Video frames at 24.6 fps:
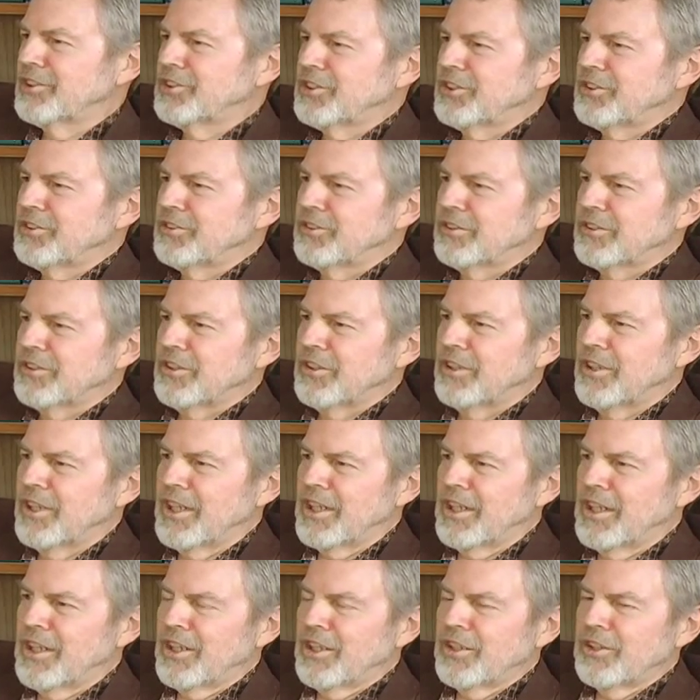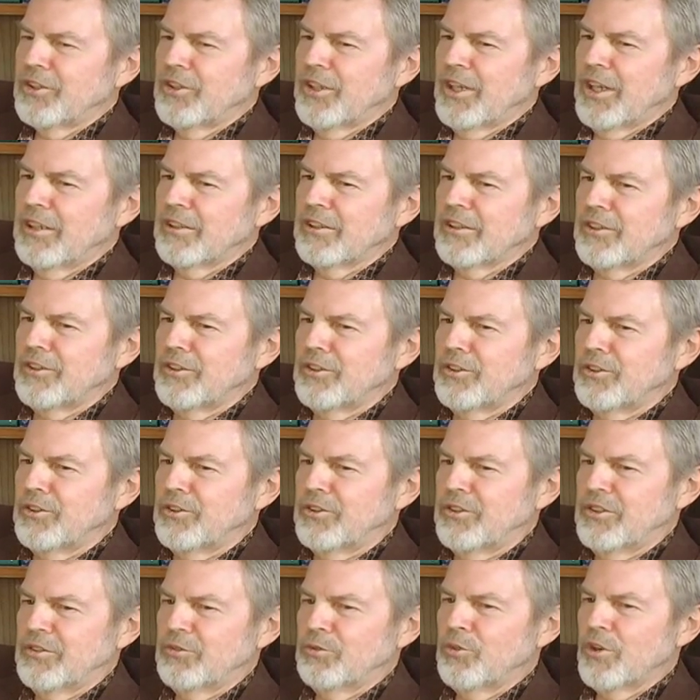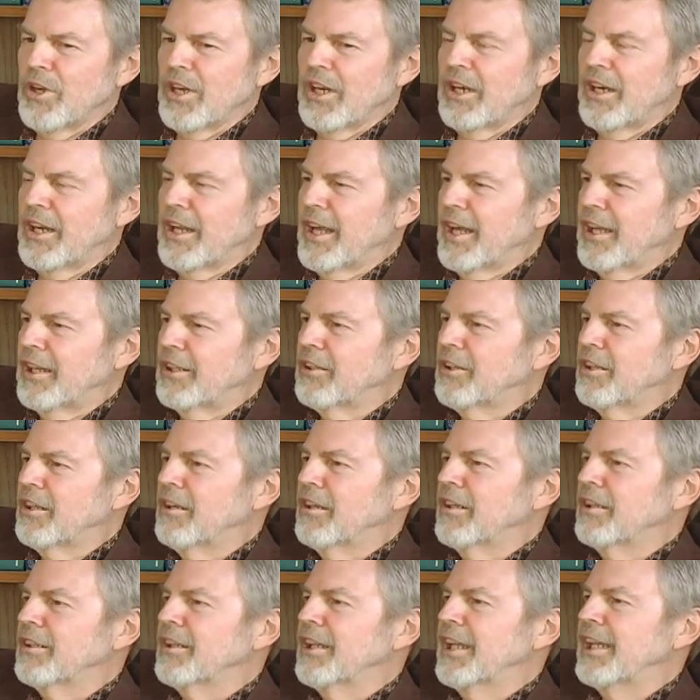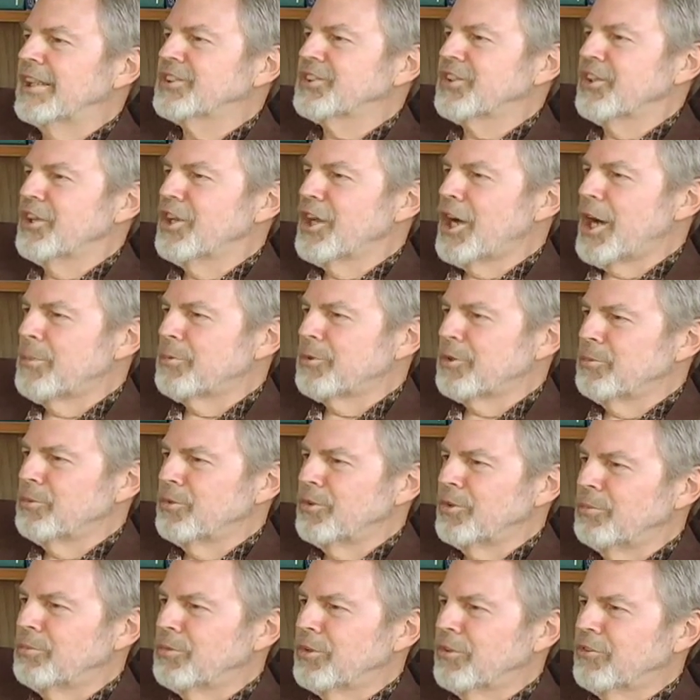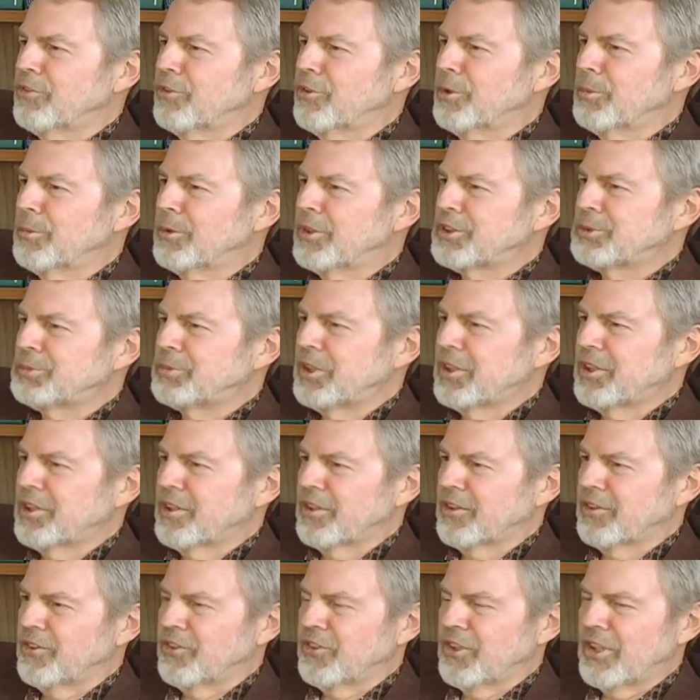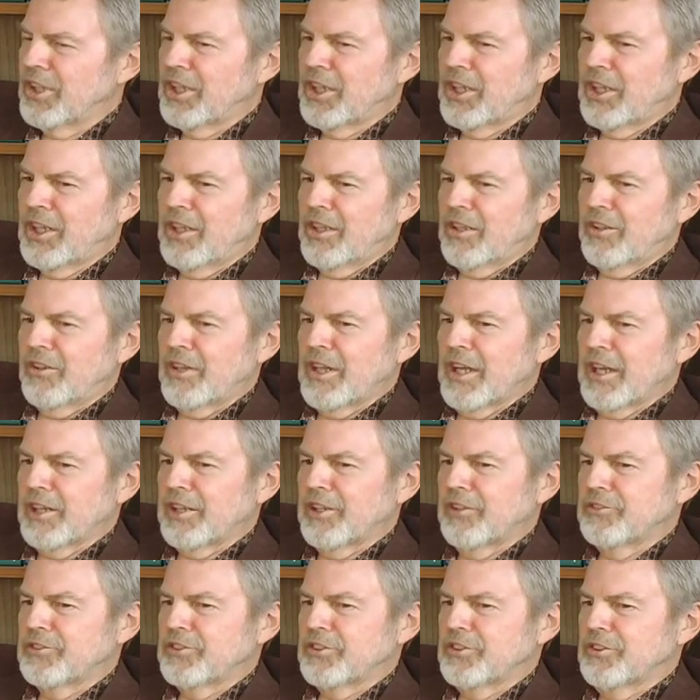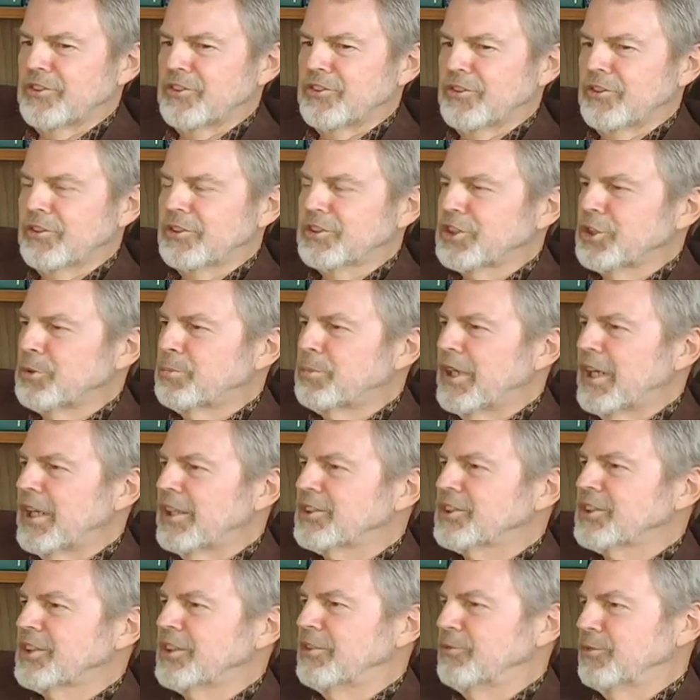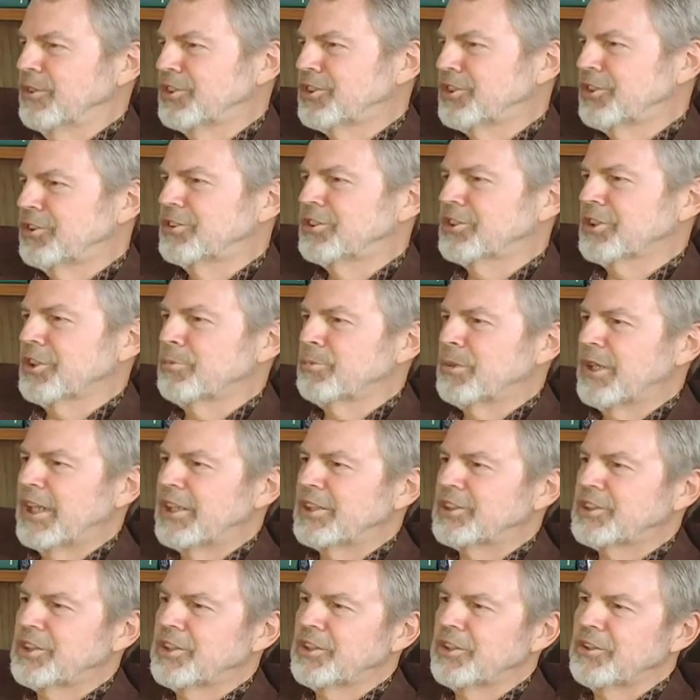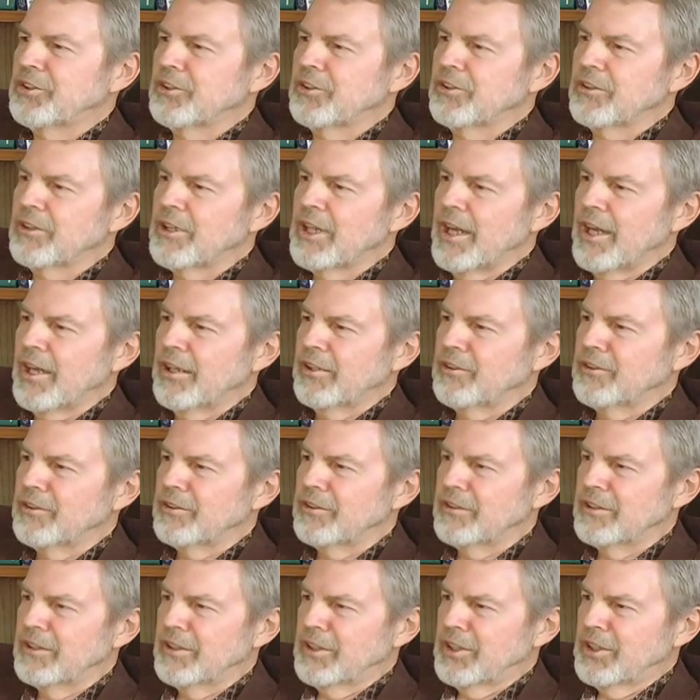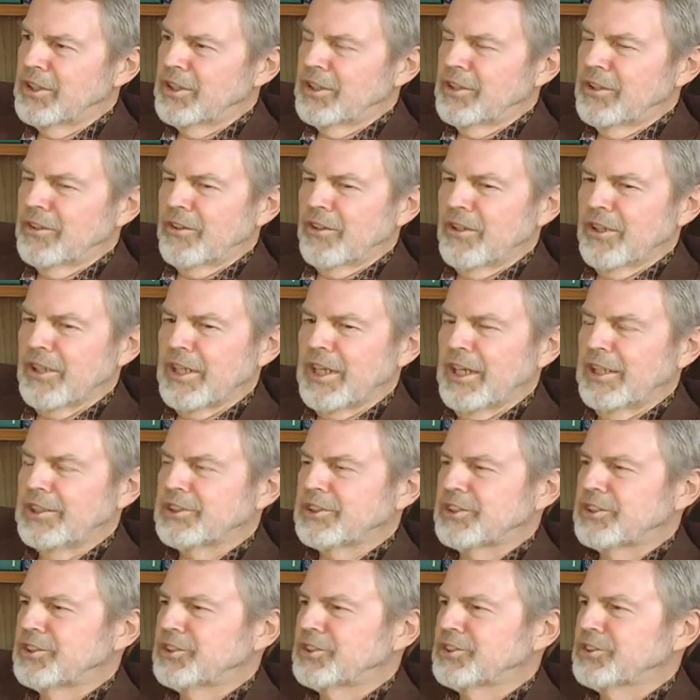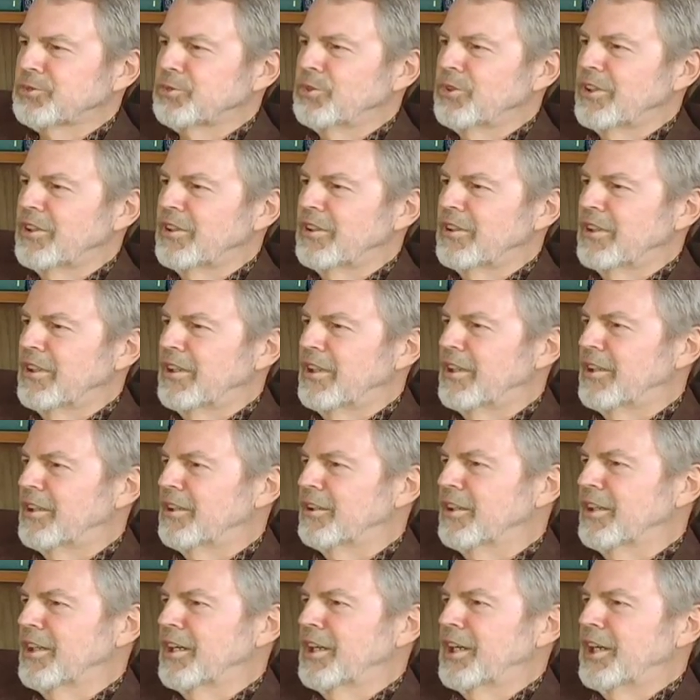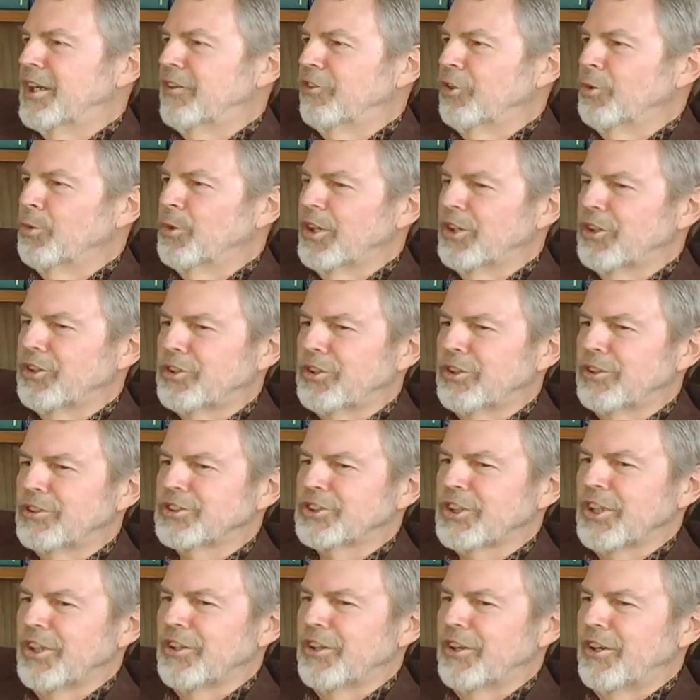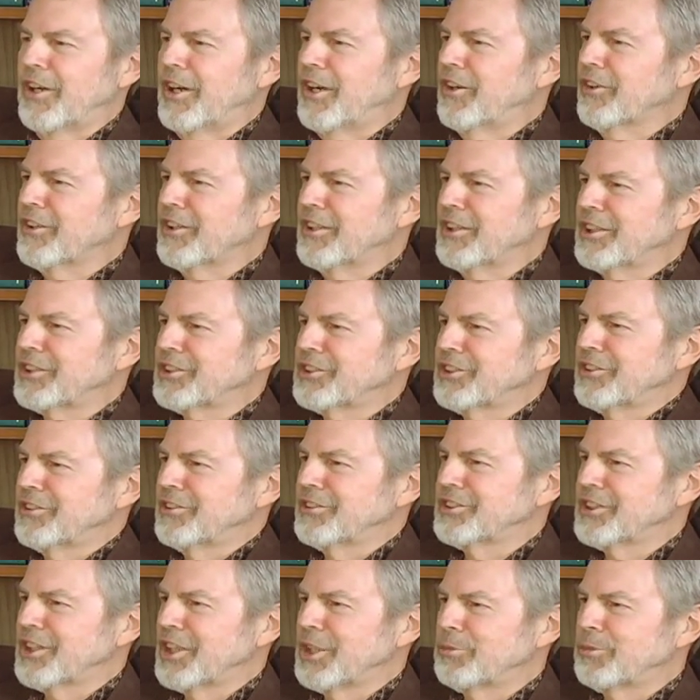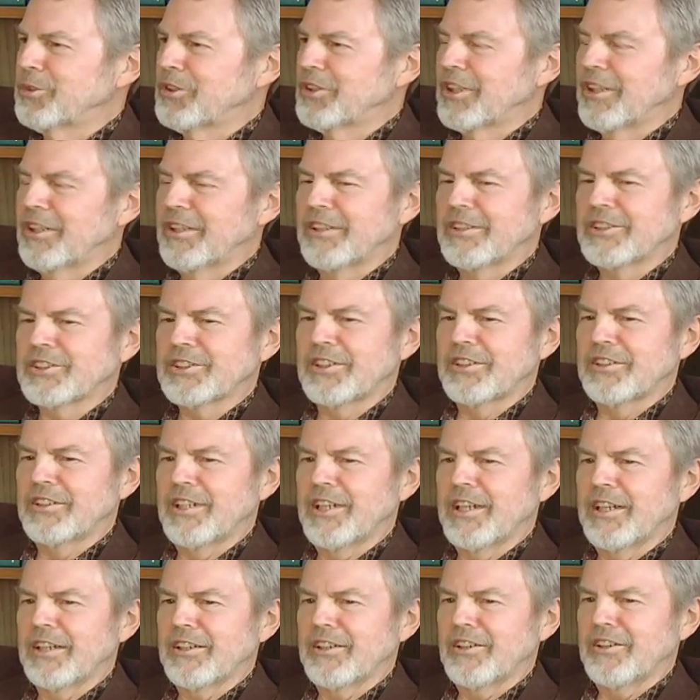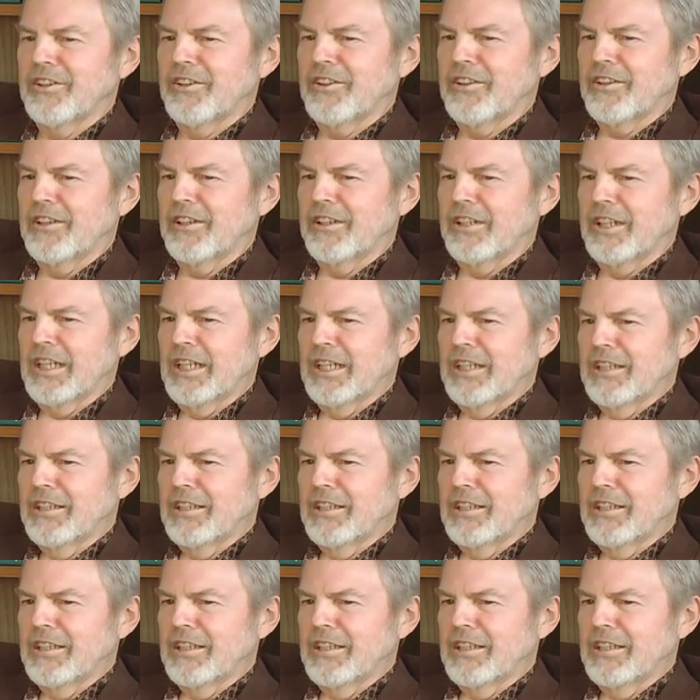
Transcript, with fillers: is, you, you, you run it at uh, less than optimal performance because that gives you a surge capacity, and with surge capacity, you could handle the cases when uh, everyone turns on their air conditioner simultaneously, and that kind of thing.